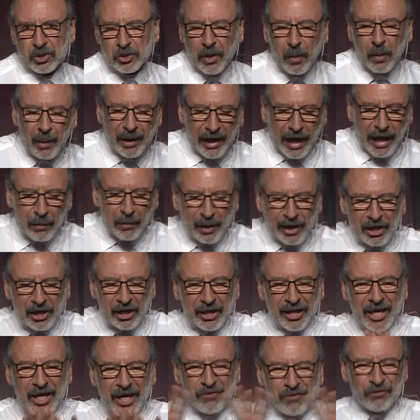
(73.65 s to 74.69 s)
So I want to
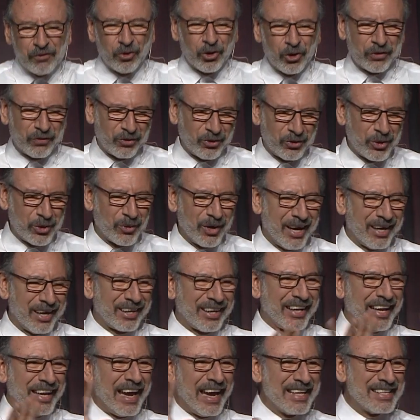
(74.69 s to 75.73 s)
lay forth for you a
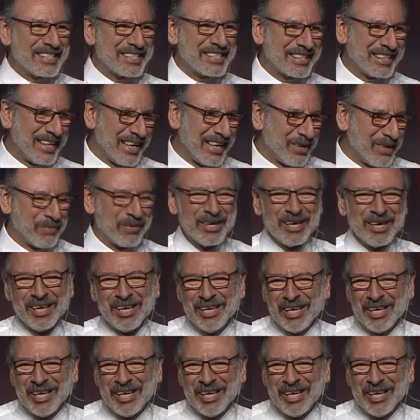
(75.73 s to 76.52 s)
landscape,